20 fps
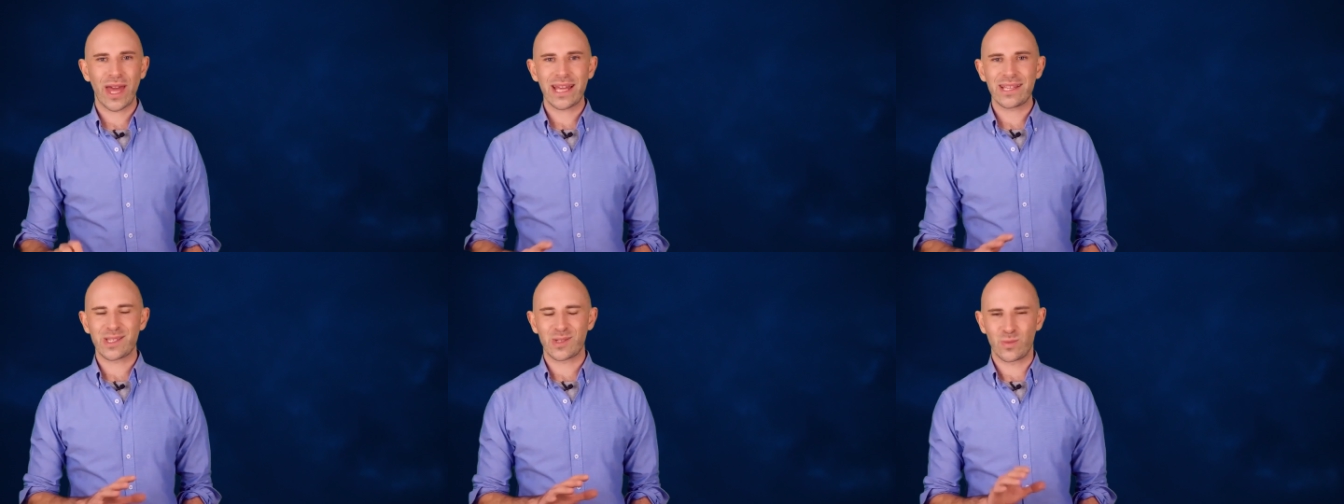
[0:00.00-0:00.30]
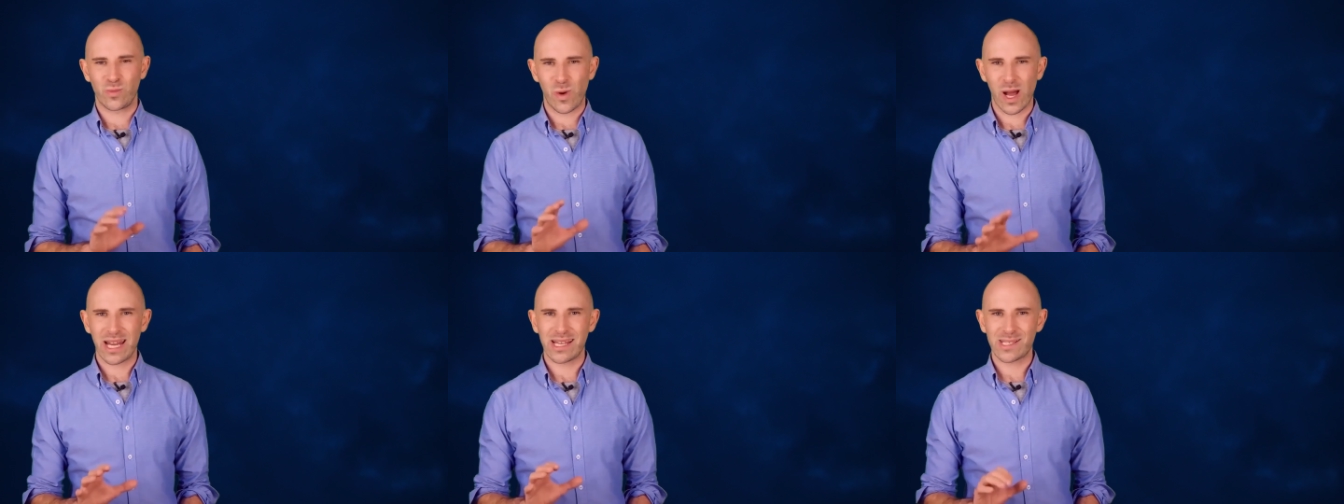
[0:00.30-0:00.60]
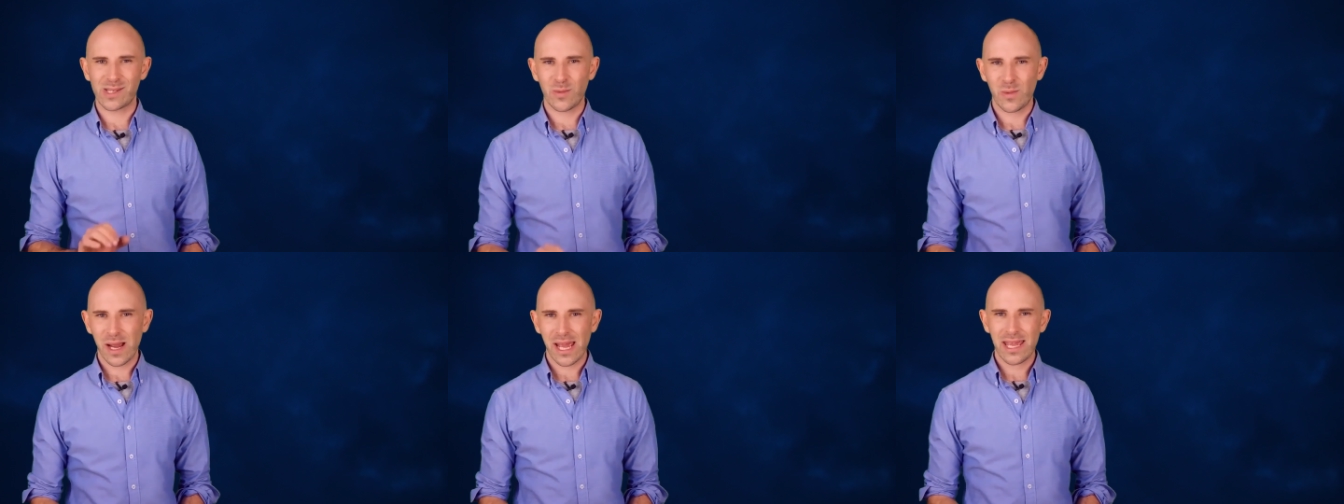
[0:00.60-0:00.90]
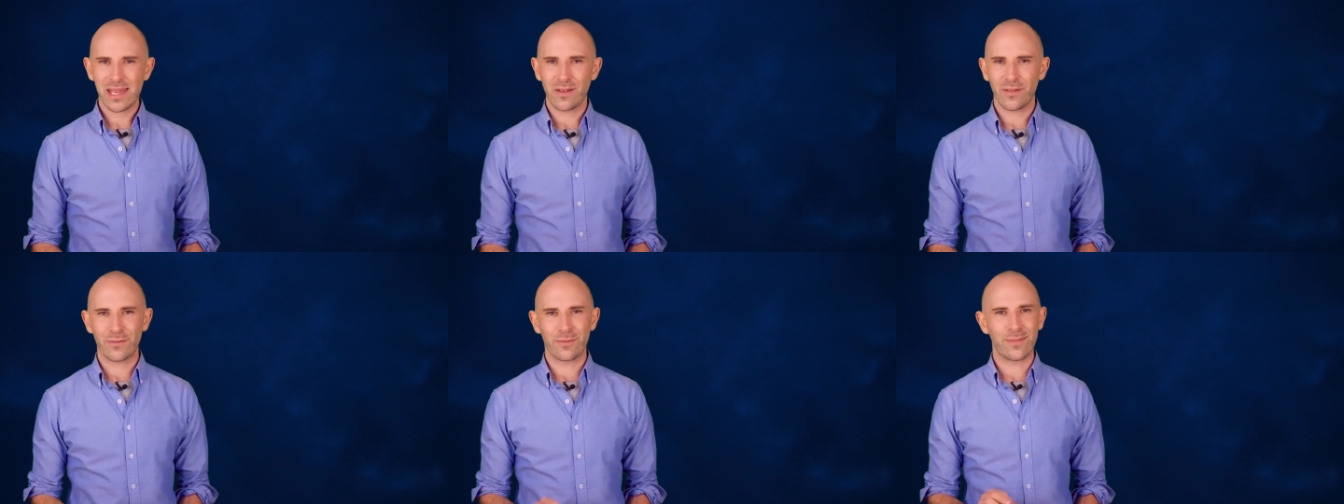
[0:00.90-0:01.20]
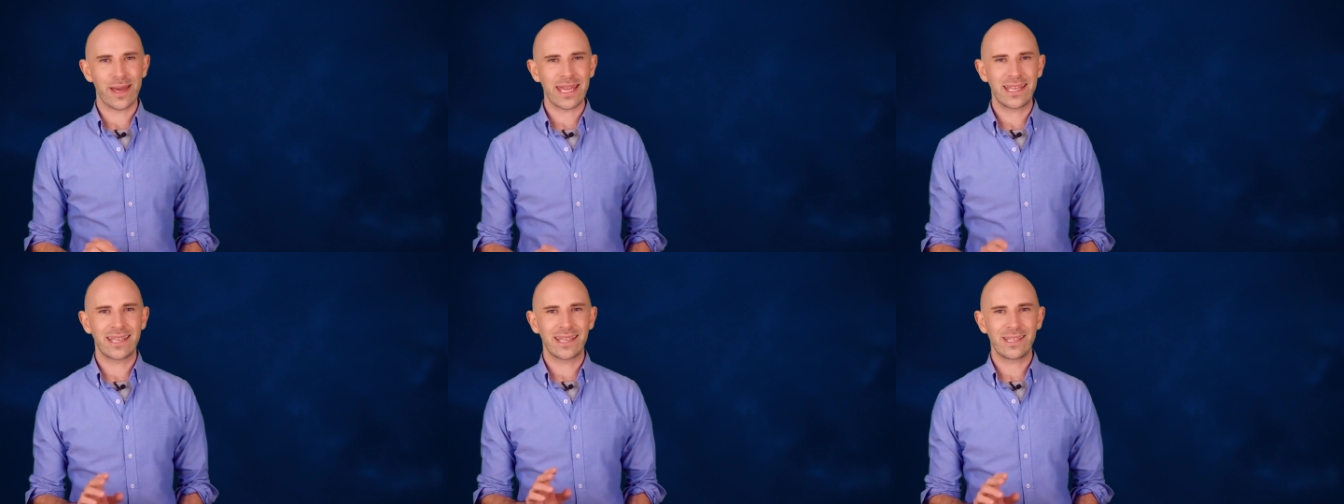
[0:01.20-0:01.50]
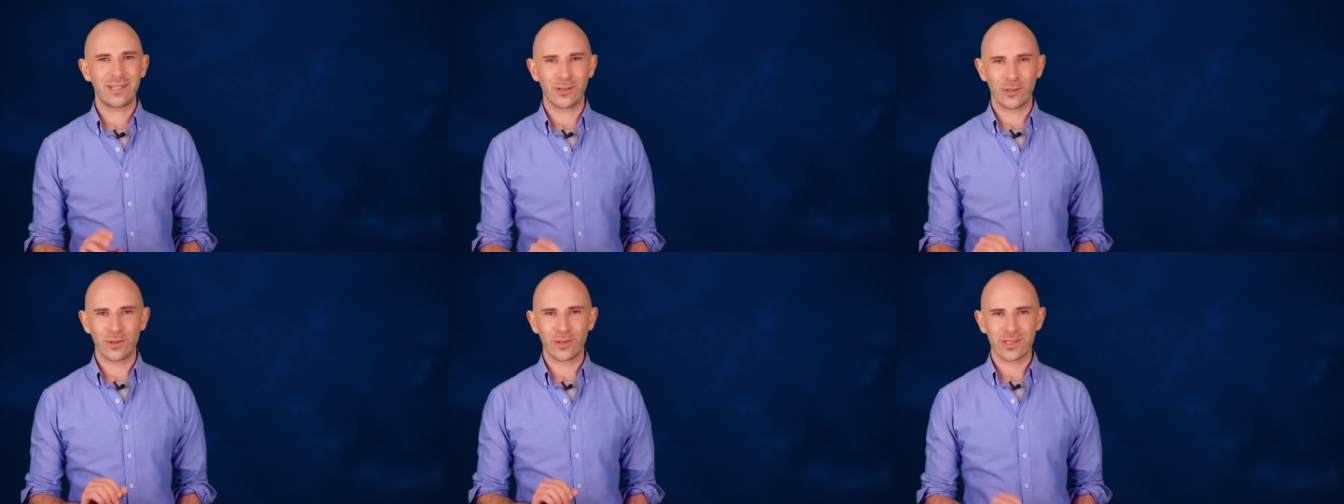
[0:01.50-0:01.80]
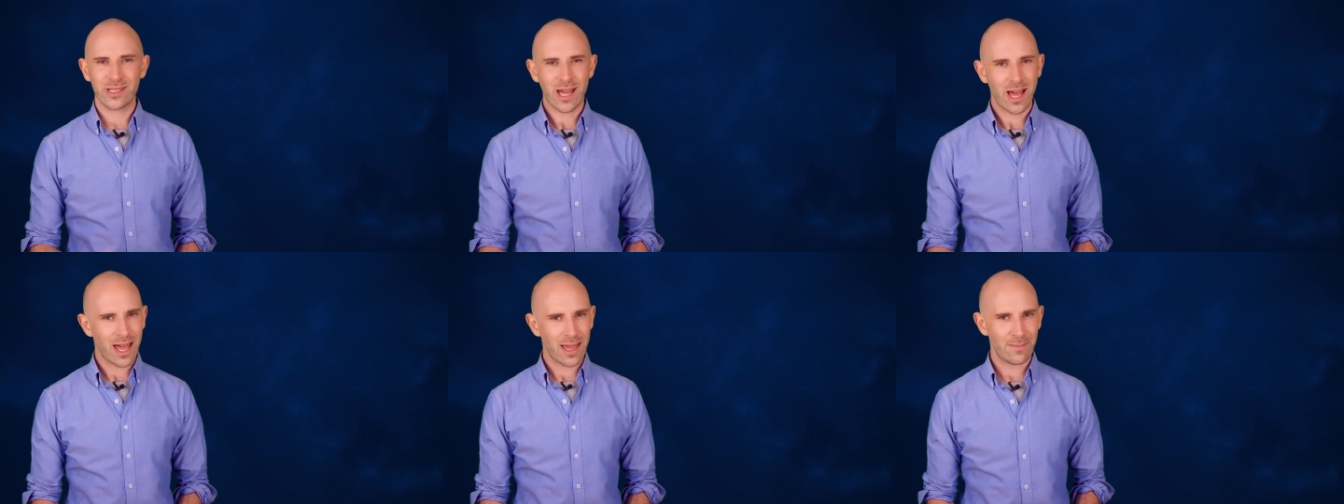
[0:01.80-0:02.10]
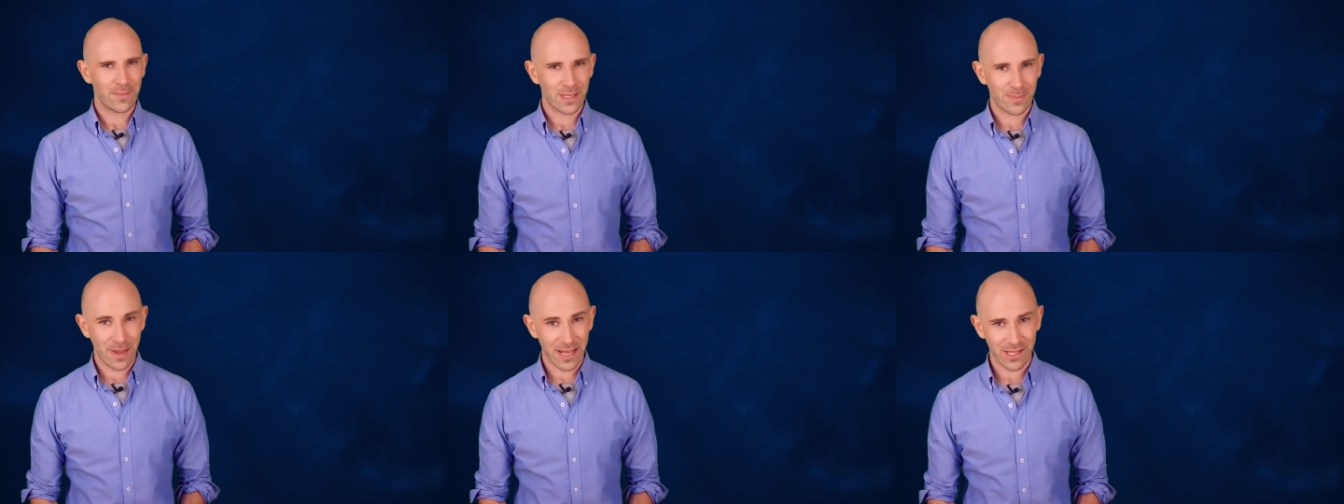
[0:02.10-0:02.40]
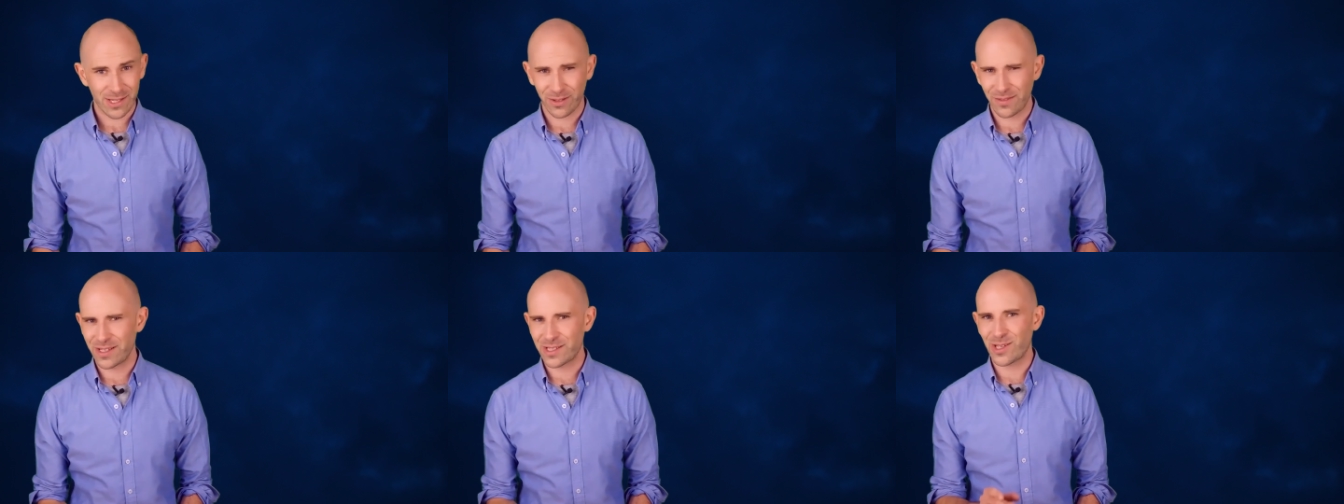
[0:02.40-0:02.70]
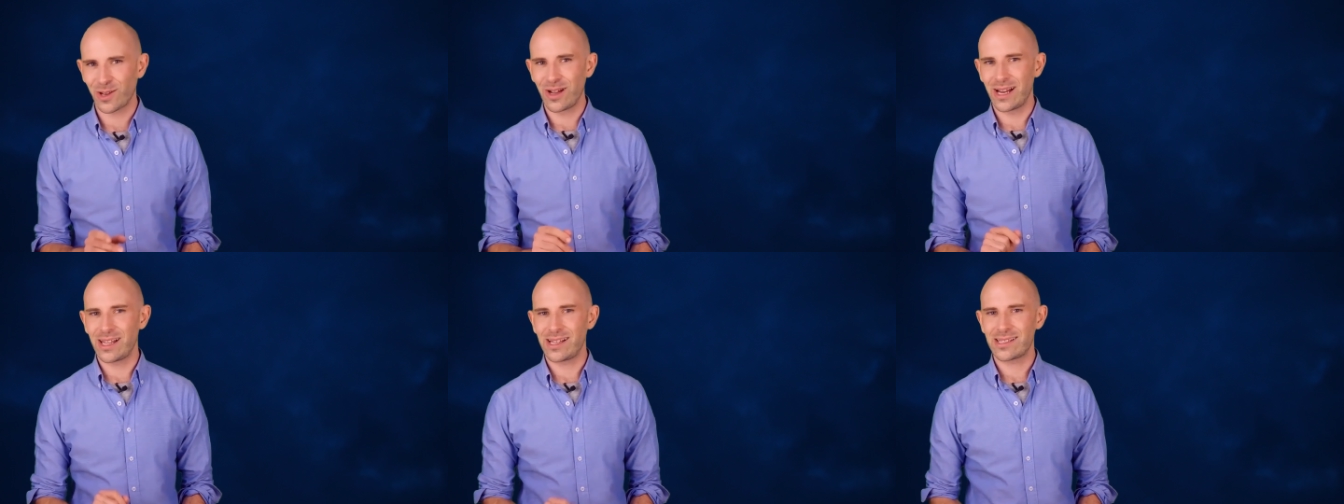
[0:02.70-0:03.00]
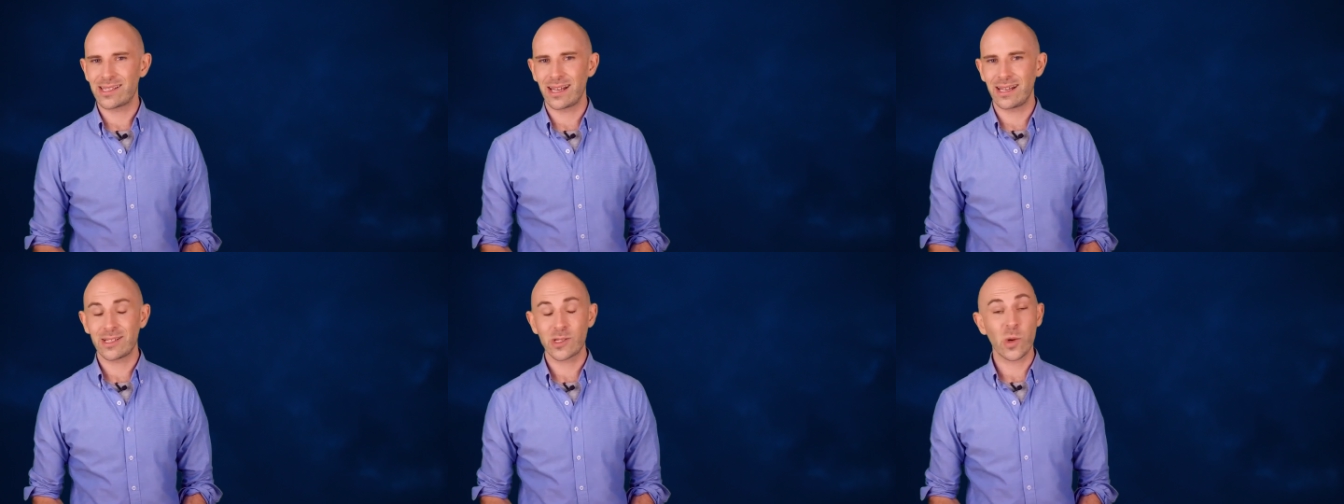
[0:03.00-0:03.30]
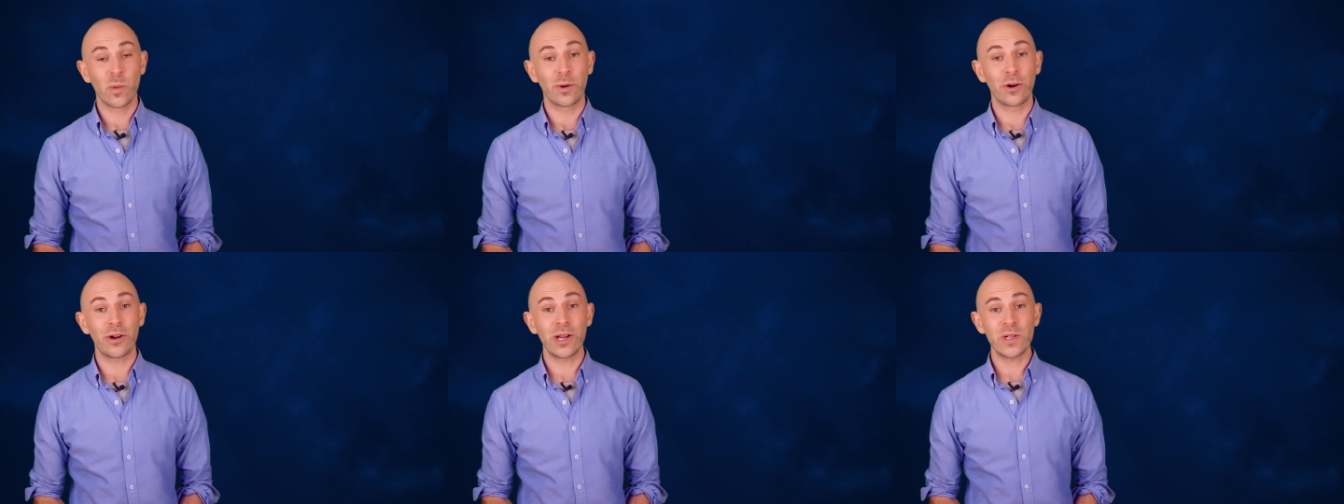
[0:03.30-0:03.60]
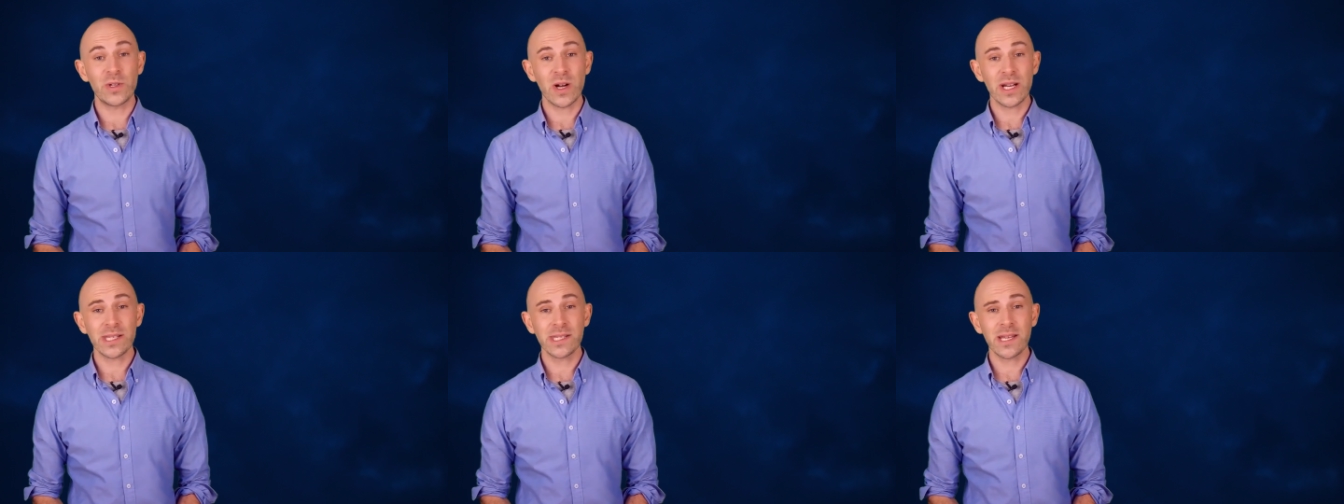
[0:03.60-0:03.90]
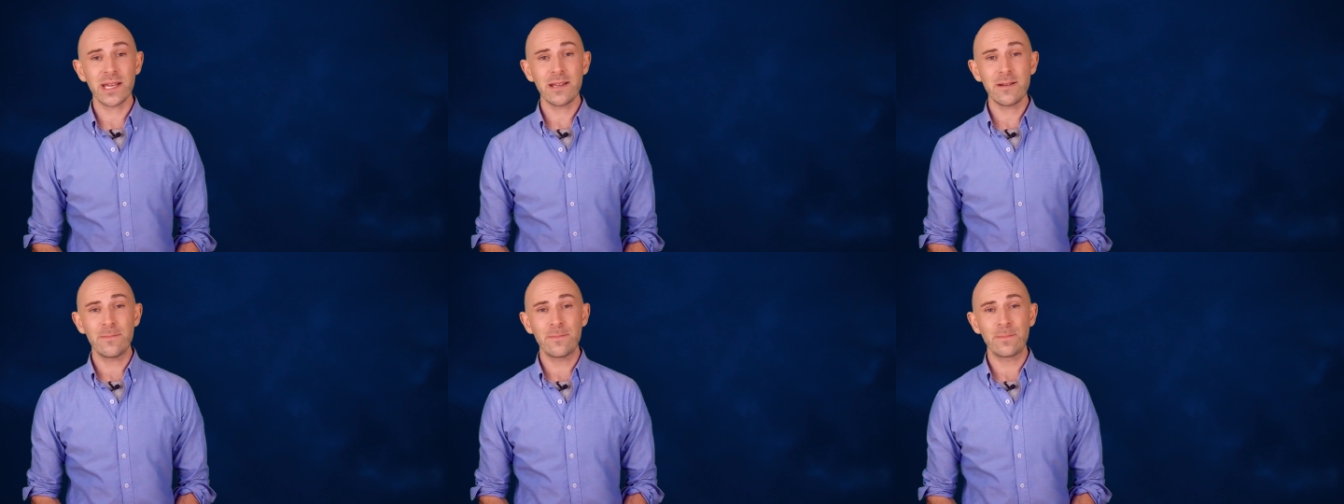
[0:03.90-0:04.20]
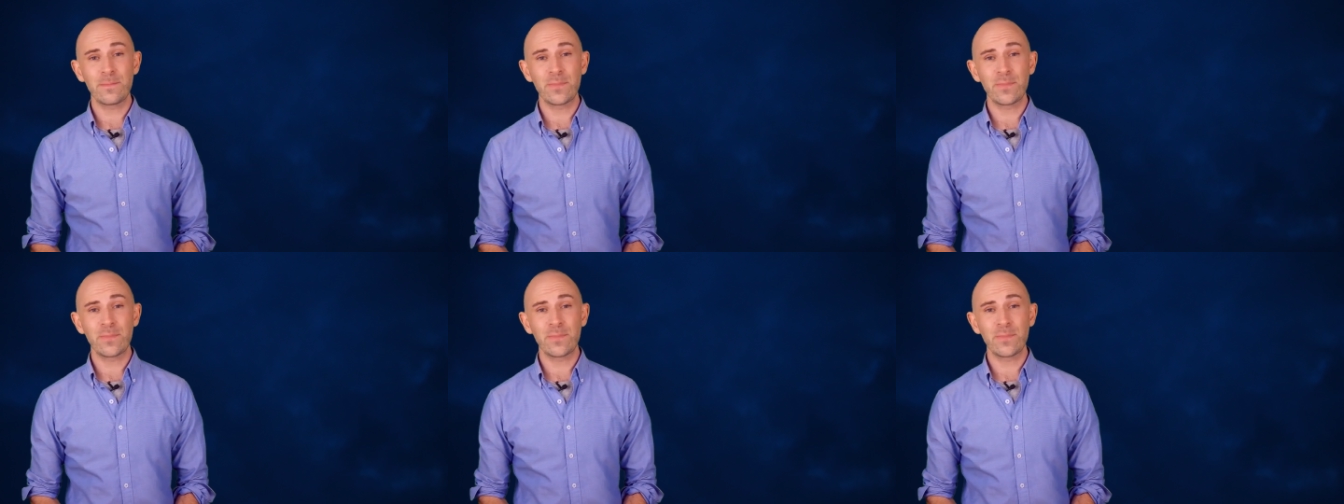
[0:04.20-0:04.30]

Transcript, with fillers: as well as a way of making your time spent on the toilet a little more interesting?